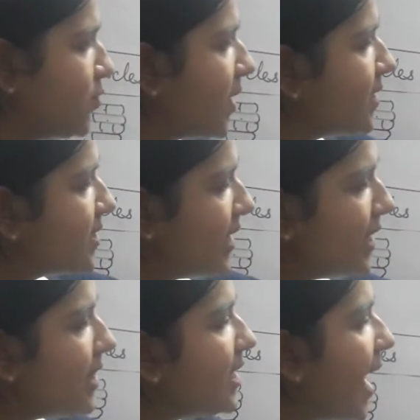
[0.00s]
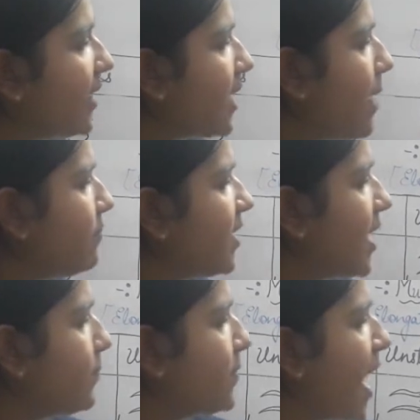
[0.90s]
You can see in the diagram they
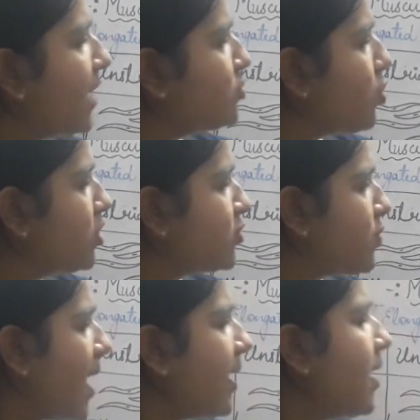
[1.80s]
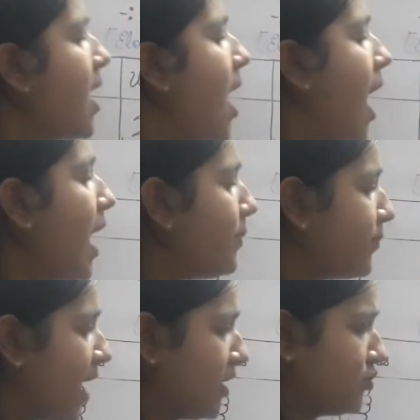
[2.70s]
are branched also and
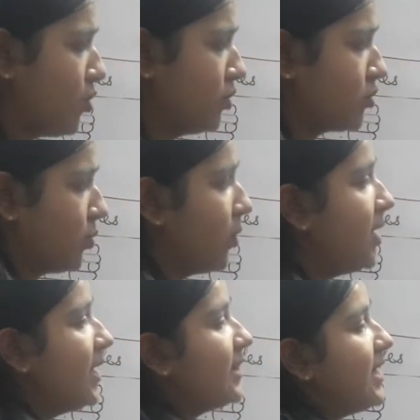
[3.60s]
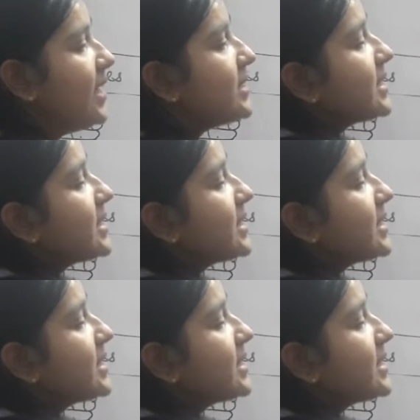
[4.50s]
unbranched also. These